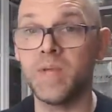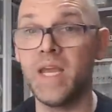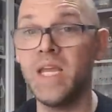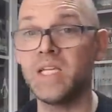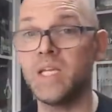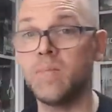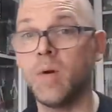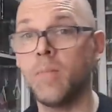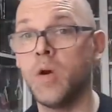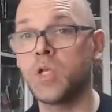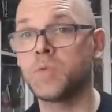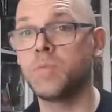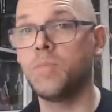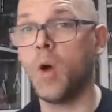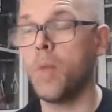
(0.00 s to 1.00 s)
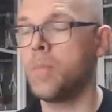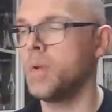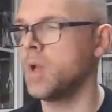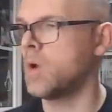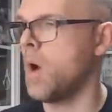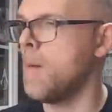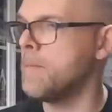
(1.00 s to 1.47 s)
easily my most
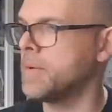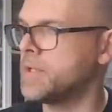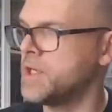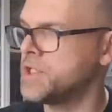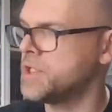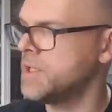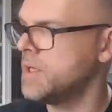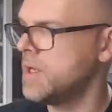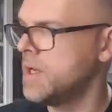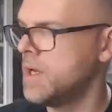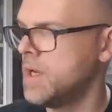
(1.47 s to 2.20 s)
popular competition.